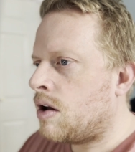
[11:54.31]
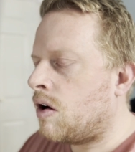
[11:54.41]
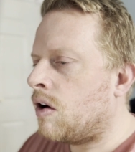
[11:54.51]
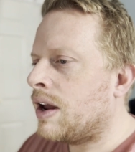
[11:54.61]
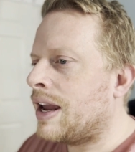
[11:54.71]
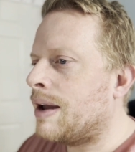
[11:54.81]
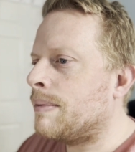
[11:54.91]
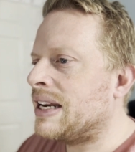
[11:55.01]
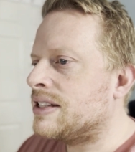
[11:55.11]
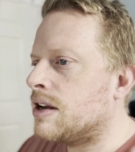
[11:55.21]
I
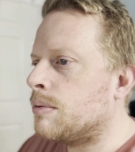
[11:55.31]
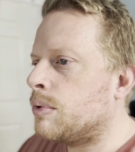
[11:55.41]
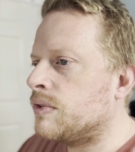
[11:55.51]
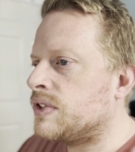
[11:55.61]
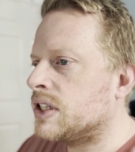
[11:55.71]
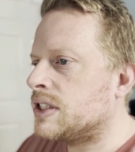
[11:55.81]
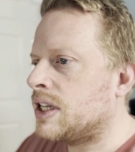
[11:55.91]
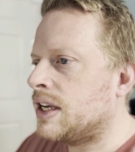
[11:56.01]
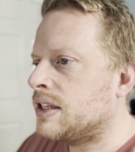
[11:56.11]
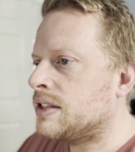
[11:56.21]
am an example of just
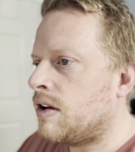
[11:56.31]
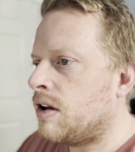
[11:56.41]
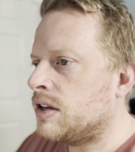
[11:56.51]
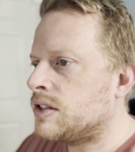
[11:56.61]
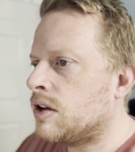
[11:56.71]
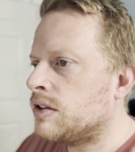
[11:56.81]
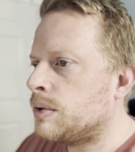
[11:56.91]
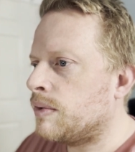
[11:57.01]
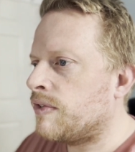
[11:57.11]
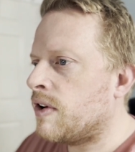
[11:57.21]
this. I
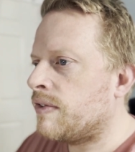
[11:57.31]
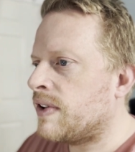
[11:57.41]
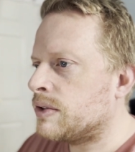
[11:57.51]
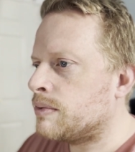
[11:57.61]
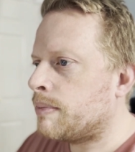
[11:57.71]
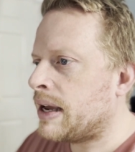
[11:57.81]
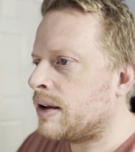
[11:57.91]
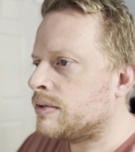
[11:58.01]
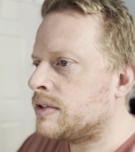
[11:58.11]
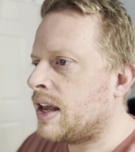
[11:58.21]
started with
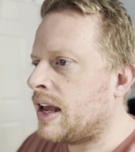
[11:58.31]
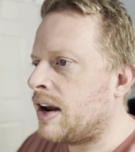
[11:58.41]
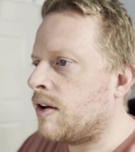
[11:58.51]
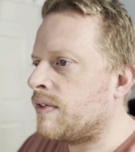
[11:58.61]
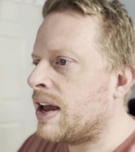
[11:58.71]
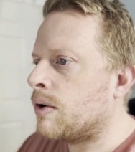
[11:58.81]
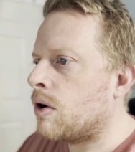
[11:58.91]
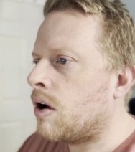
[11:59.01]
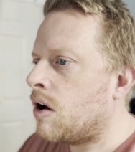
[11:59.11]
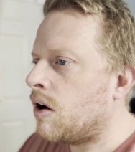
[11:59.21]
£5,000 and I've now
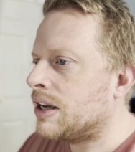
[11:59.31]
got a high